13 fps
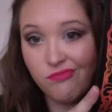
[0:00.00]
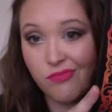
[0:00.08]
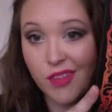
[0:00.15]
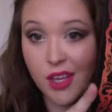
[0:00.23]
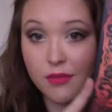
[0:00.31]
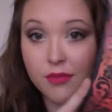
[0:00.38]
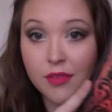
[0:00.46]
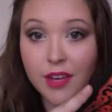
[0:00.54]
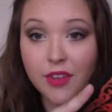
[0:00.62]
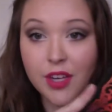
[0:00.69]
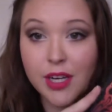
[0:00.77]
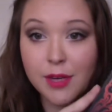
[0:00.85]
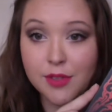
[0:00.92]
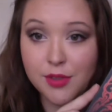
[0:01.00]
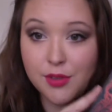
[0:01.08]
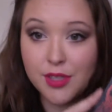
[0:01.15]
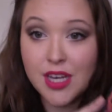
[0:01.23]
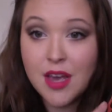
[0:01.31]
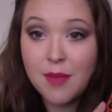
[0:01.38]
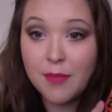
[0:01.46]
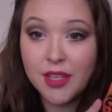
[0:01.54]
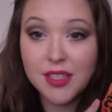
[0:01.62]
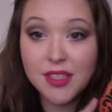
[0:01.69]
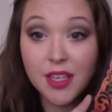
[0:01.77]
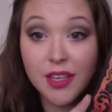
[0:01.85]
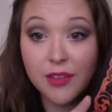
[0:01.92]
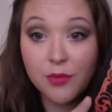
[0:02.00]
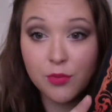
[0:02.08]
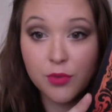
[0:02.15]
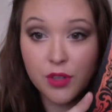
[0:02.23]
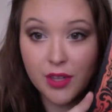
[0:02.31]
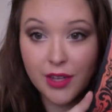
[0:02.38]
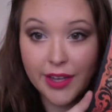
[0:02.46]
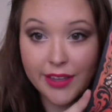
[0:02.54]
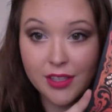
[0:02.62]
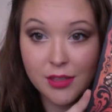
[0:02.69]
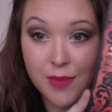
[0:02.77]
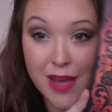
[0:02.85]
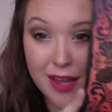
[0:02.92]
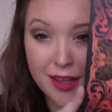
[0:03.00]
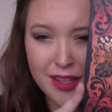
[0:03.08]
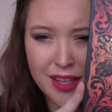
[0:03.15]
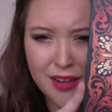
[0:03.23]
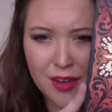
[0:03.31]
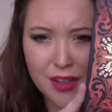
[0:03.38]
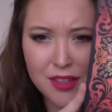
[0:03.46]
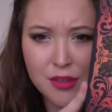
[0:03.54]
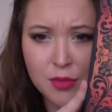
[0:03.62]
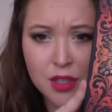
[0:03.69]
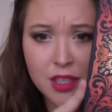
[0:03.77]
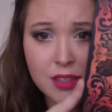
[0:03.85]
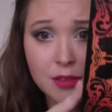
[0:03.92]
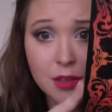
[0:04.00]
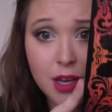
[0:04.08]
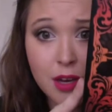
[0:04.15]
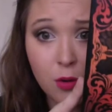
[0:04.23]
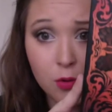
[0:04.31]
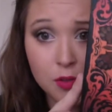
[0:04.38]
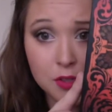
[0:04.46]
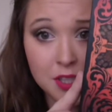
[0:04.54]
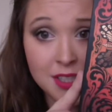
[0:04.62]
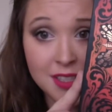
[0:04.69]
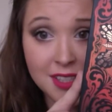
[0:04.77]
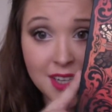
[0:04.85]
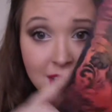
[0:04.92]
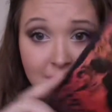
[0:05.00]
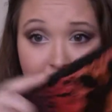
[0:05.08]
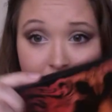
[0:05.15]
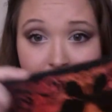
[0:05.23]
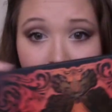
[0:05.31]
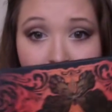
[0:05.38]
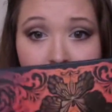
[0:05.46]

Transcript: I figured I would do it because I really like this palette and also because look how gorgeous it is.